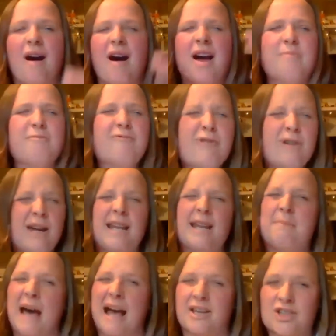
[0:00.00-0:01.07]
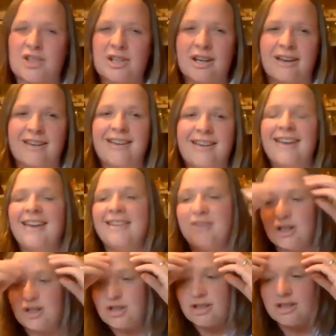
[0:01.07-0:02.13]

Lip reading: I'm really passionate that